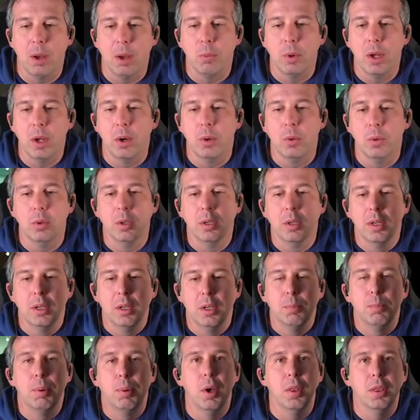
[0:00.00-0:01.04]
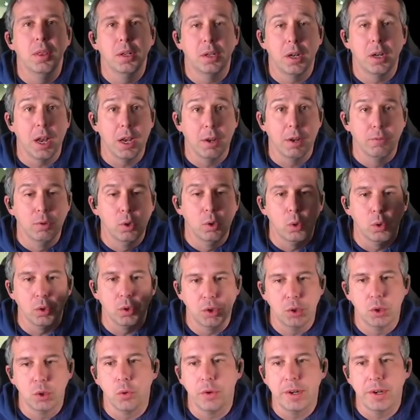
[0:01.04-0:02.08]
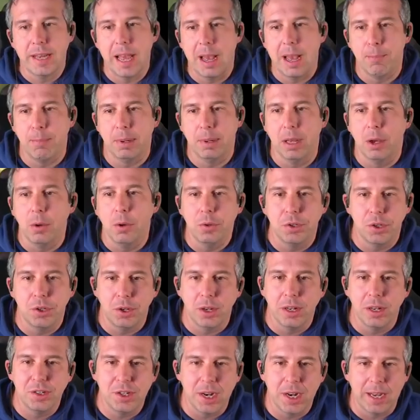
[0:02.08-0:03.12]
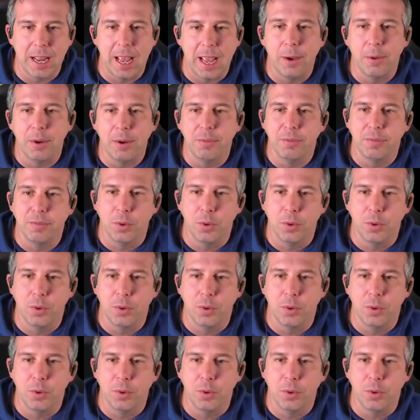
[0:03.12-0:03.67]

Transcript: I will put the kind of lore story down below so you can check it out in